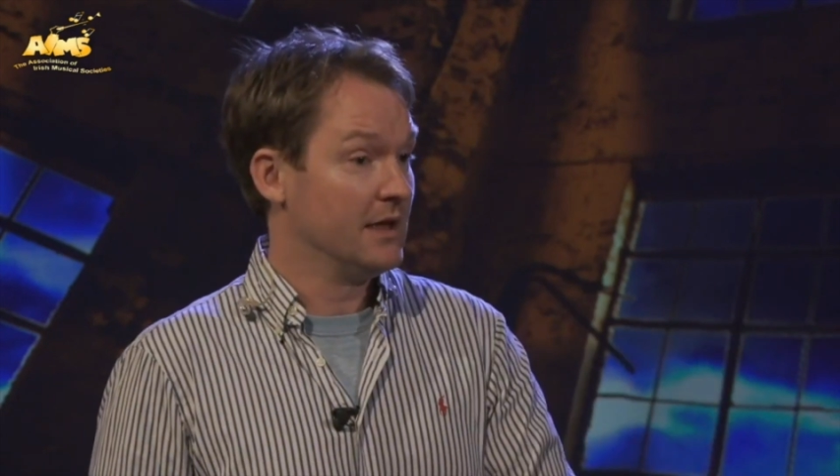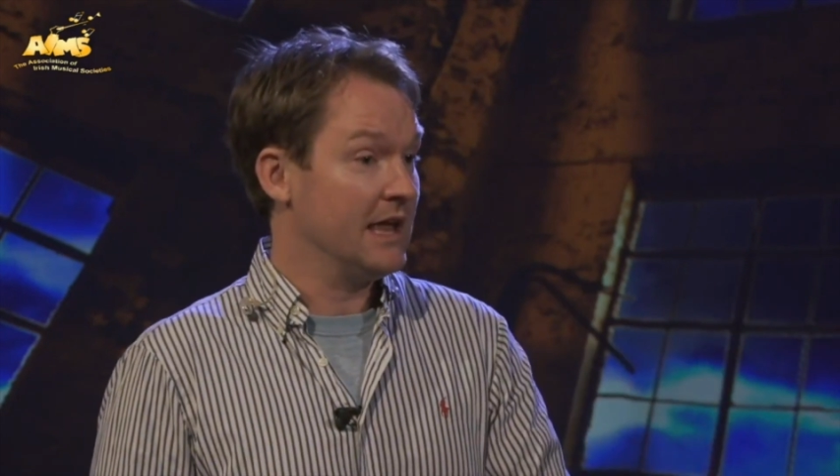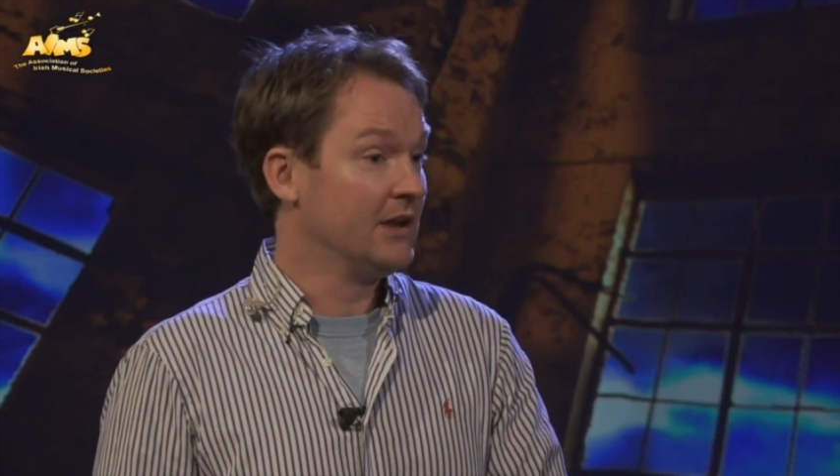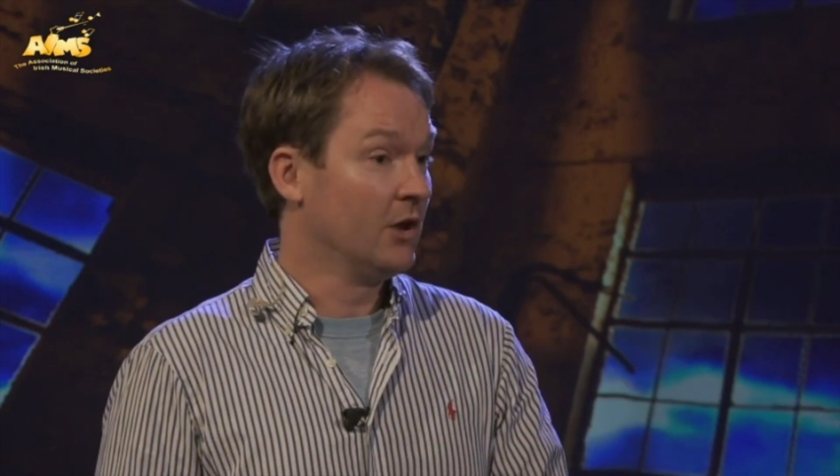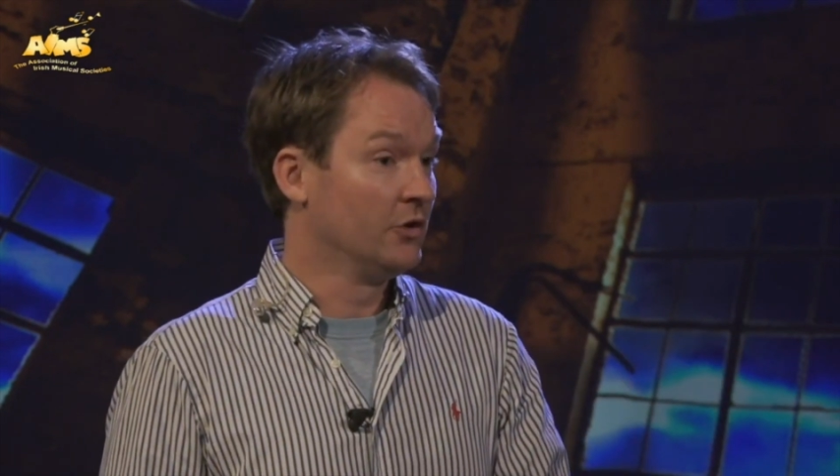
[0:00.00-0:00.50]

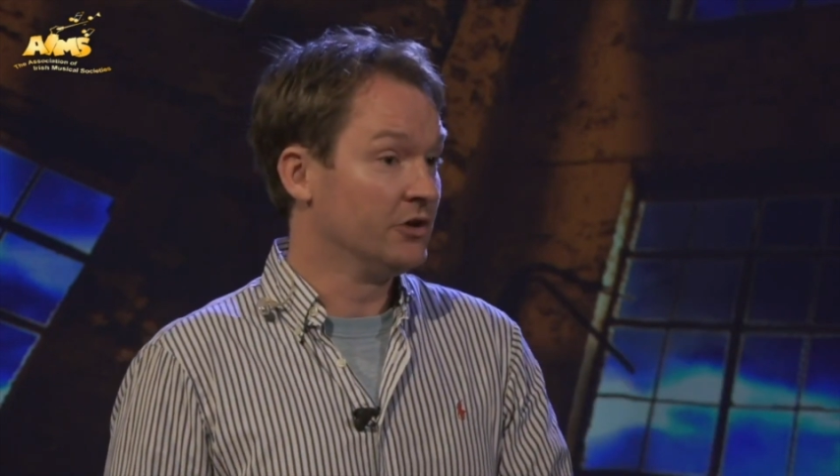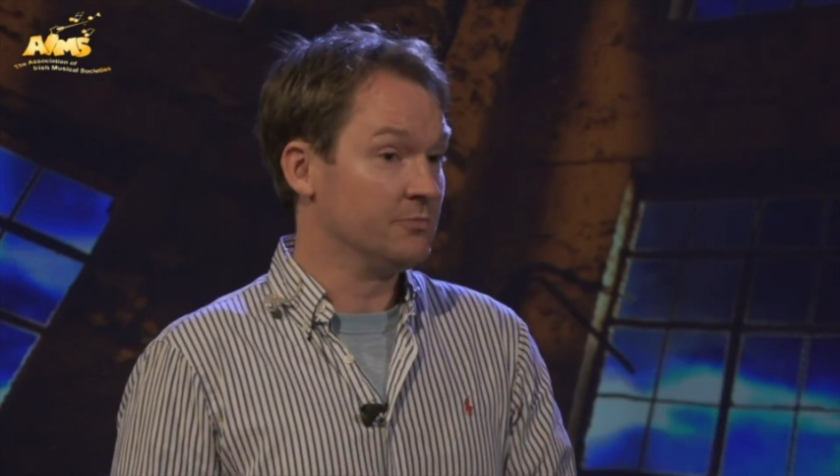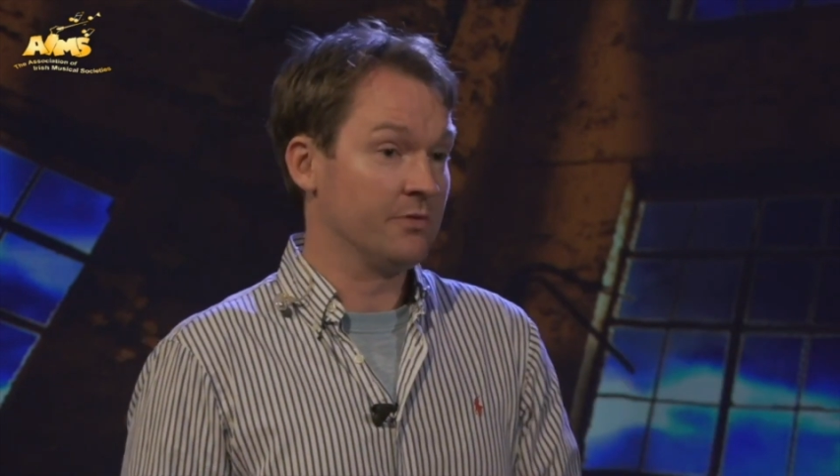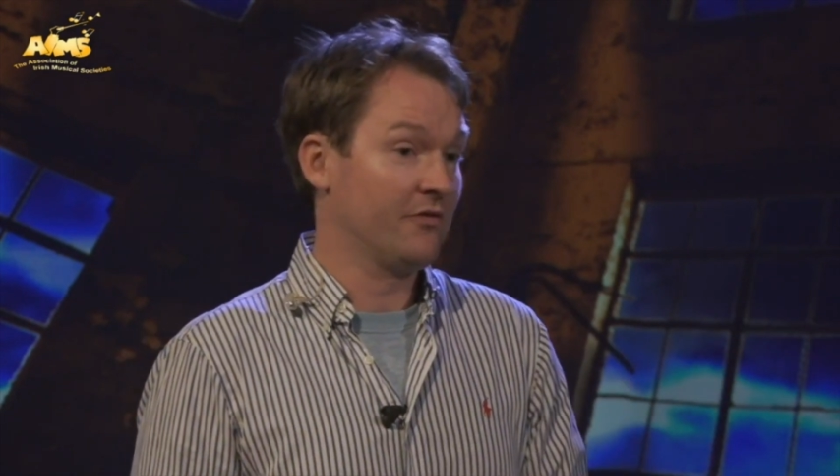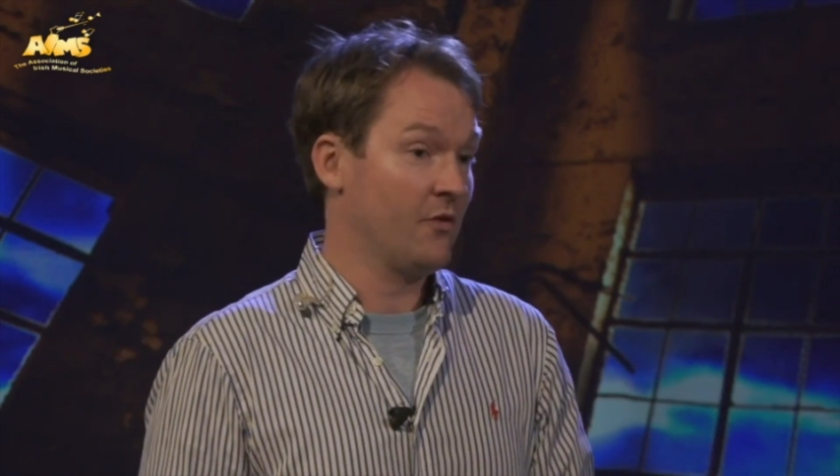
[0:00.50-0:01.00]
in
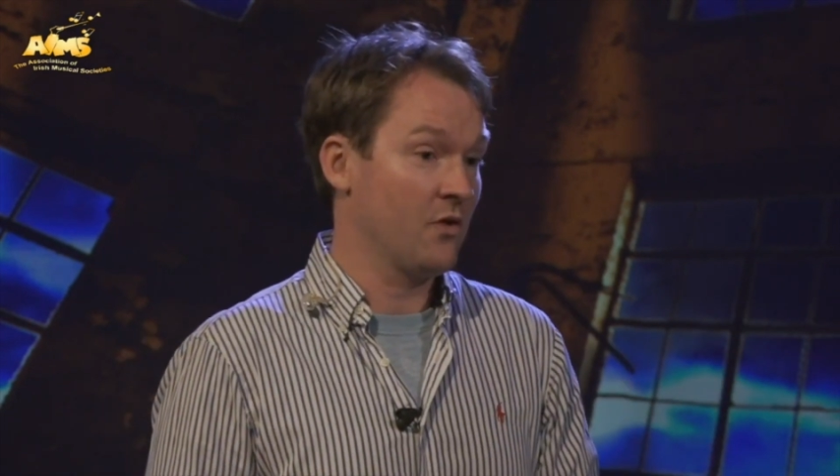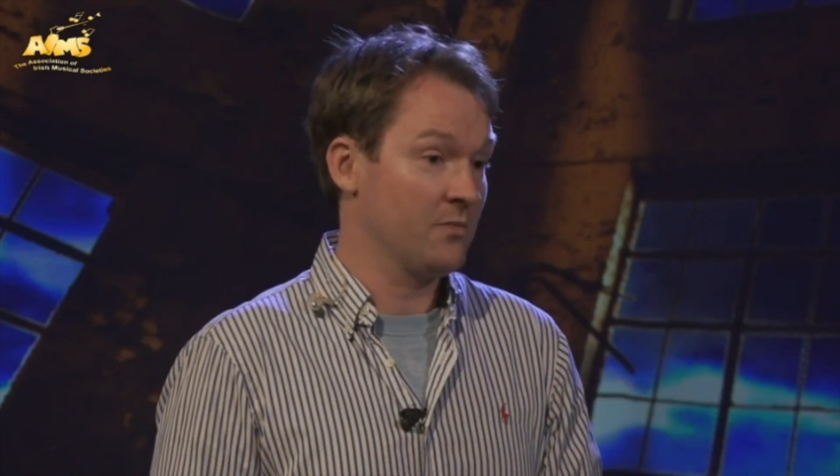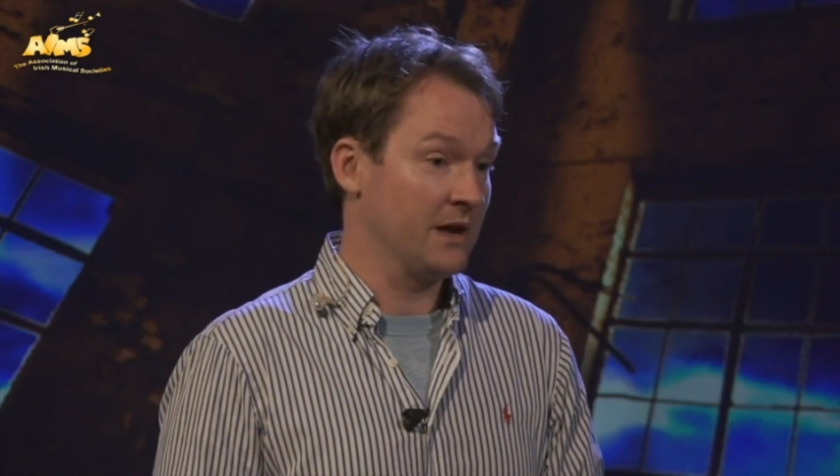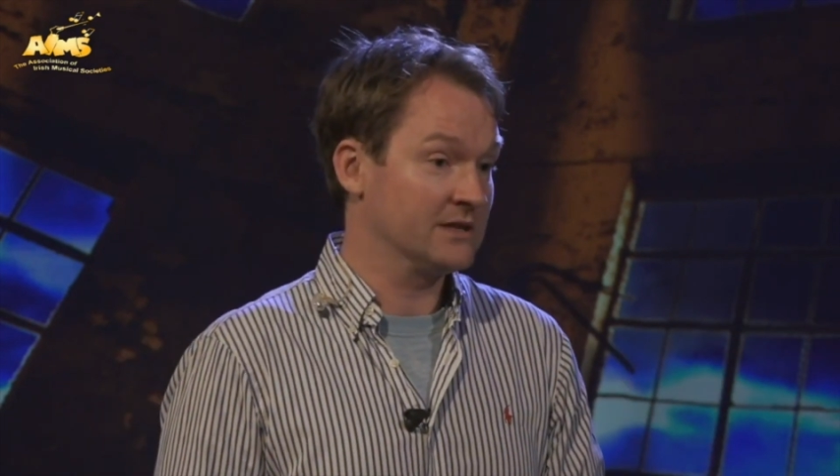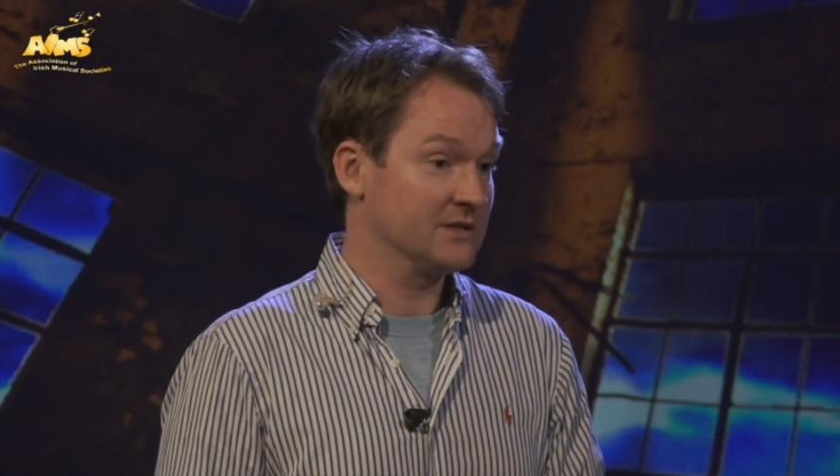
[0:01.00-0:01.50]
London
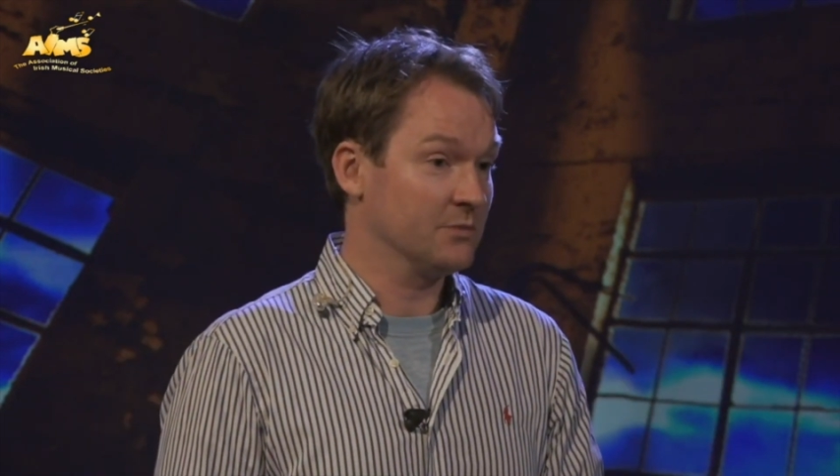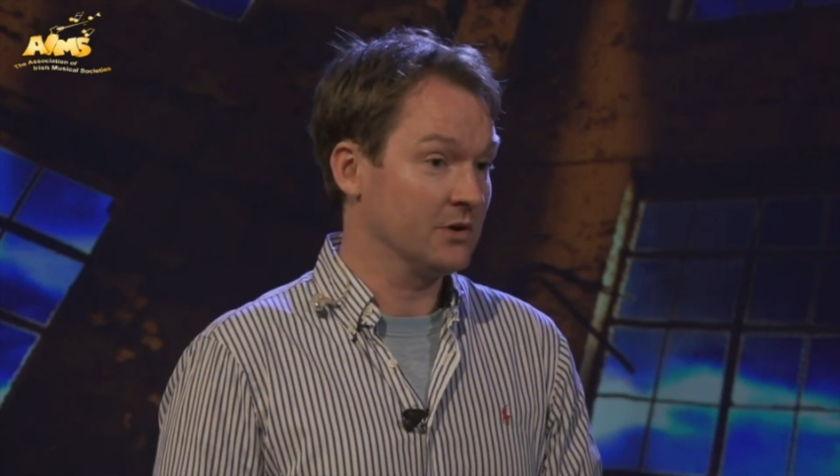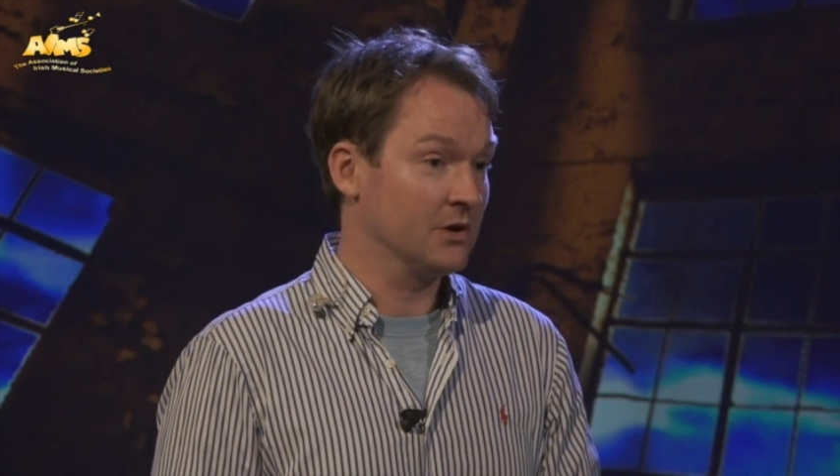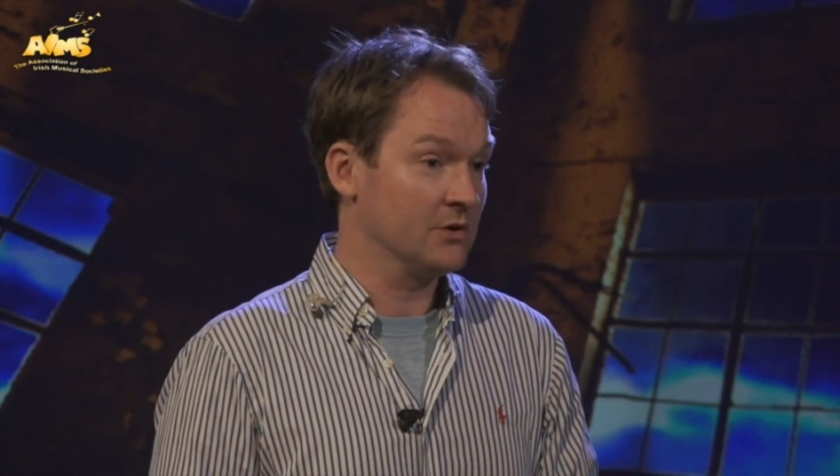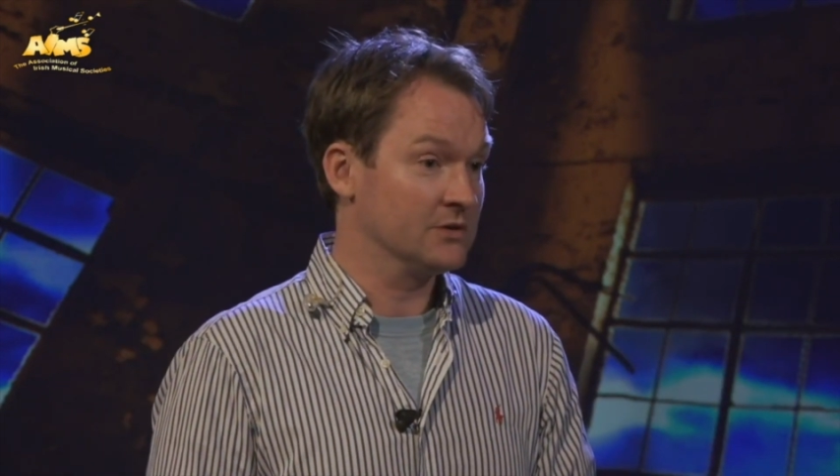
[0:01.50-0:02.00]
performing,
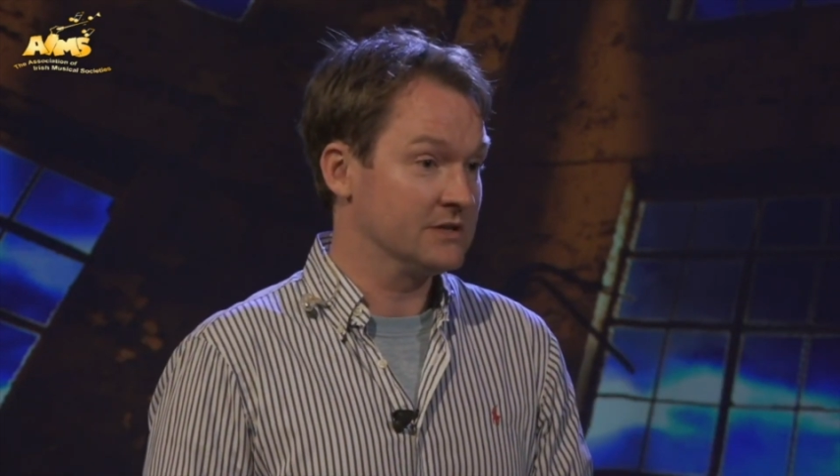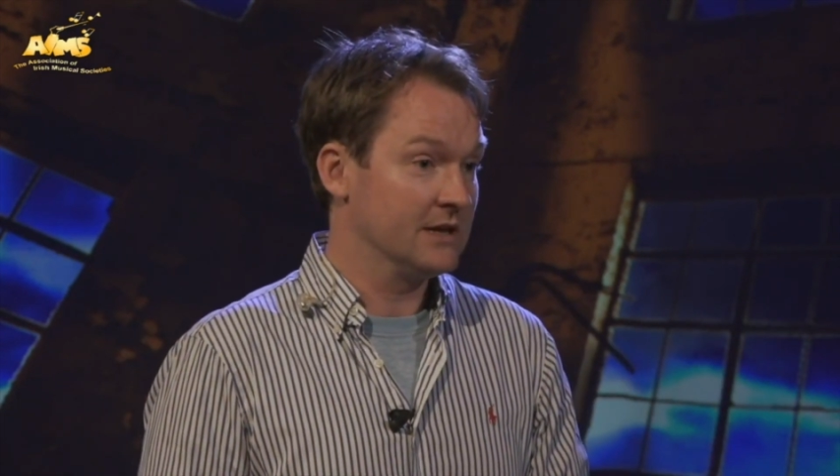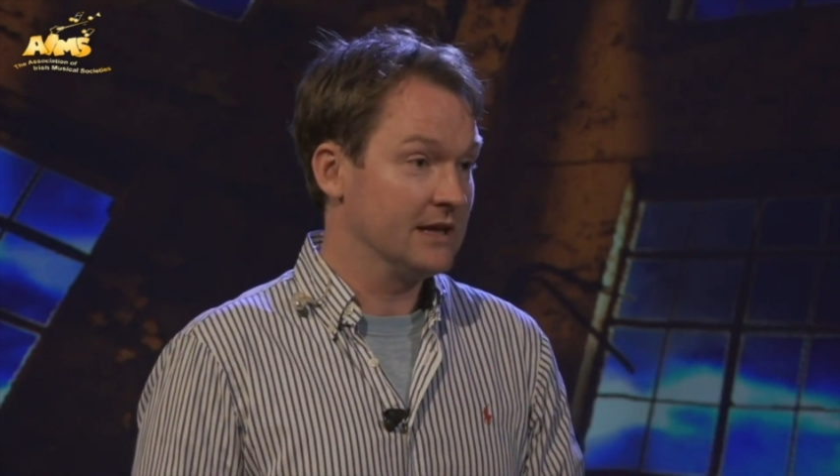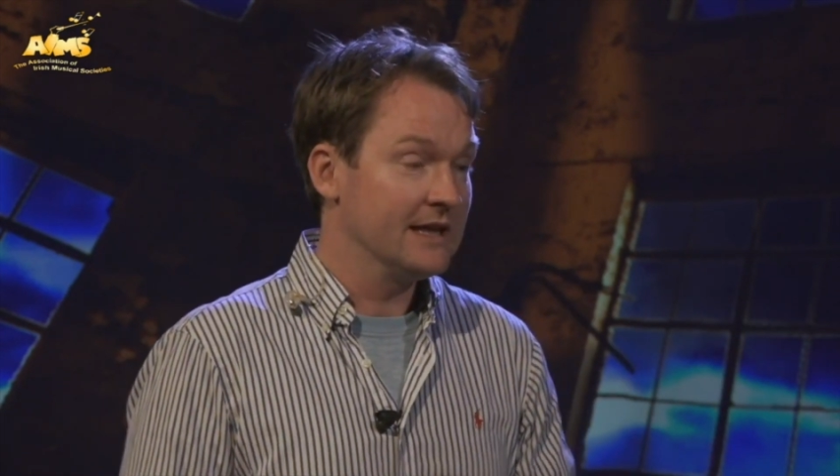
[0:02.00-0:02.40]
someone goes,